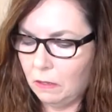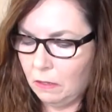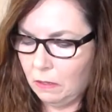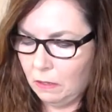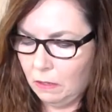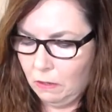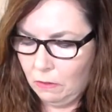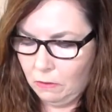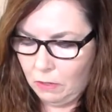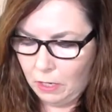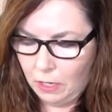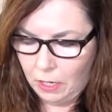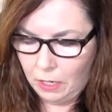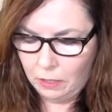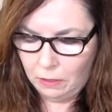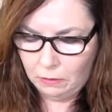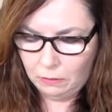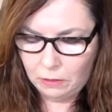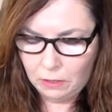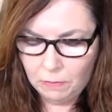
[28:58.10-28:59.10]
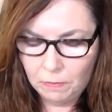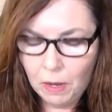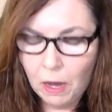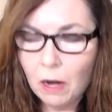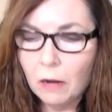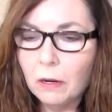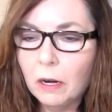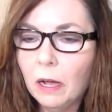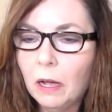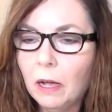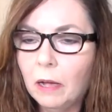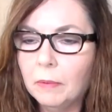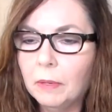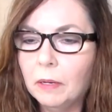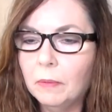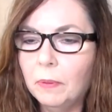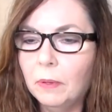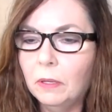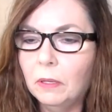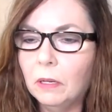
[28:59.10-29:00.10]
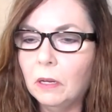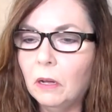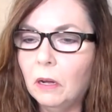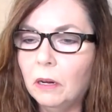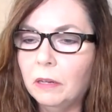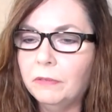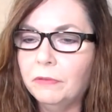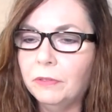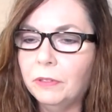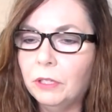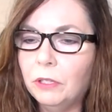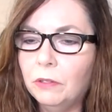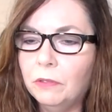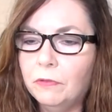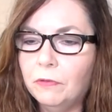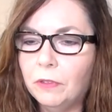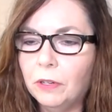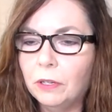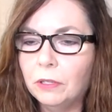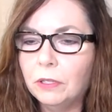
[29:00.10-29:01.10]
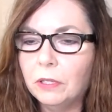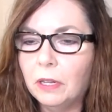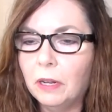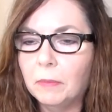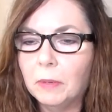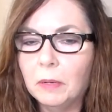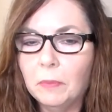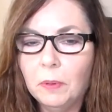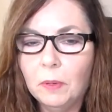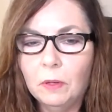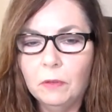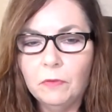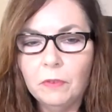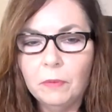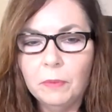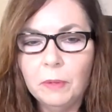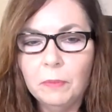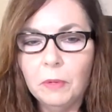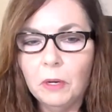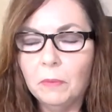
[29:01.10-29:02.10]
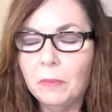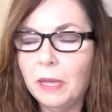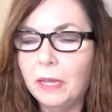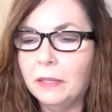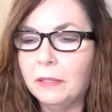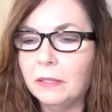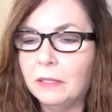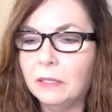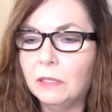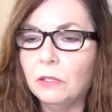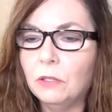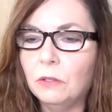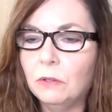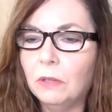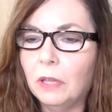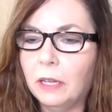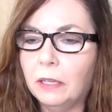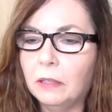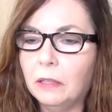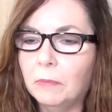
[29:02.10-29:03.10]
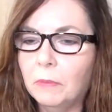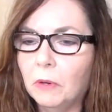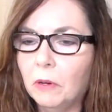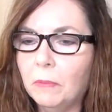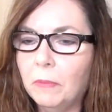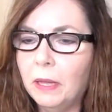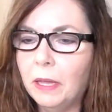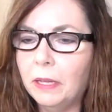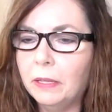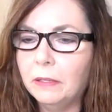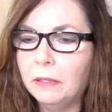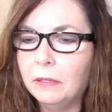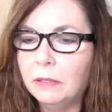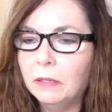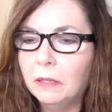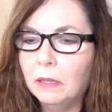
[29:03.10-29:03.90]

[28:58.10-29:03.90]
Okay. Tamara, I'm going to pull a card for you first, and I'm going to pull from the mermaids since you like the mermaids.